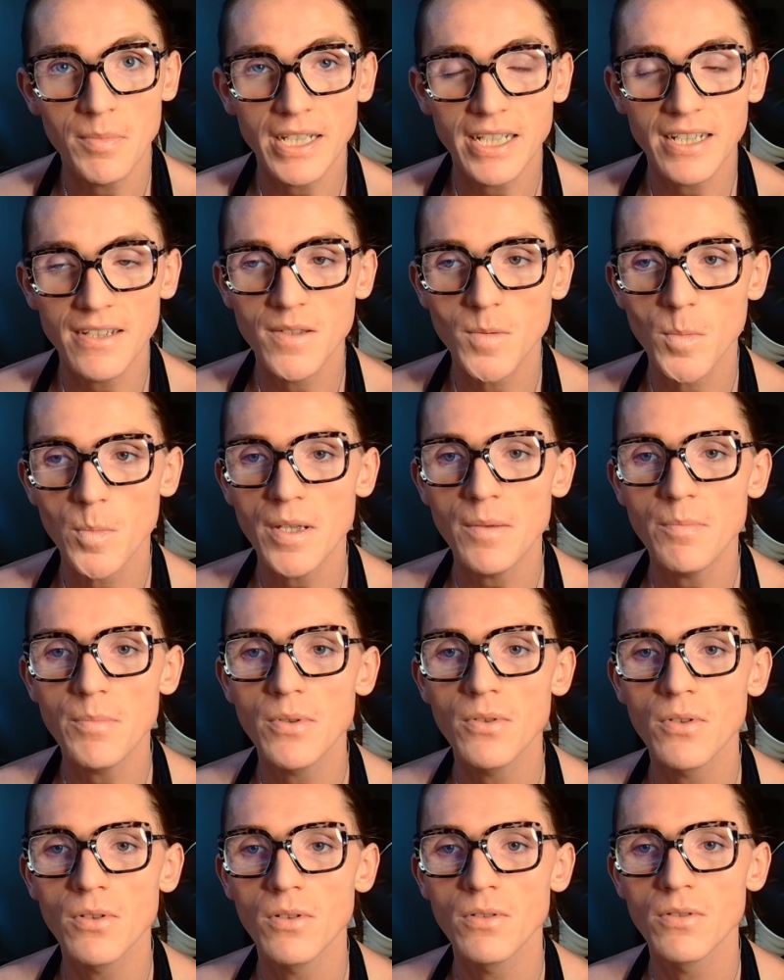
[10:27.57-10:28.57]
because
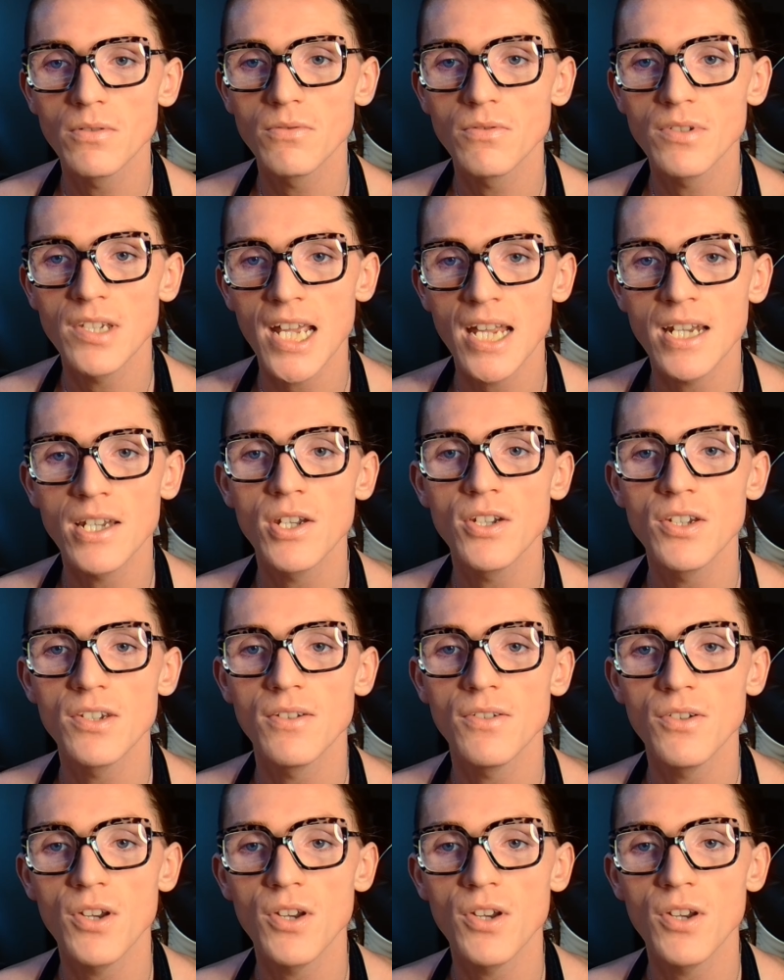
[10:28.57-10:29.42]
people tend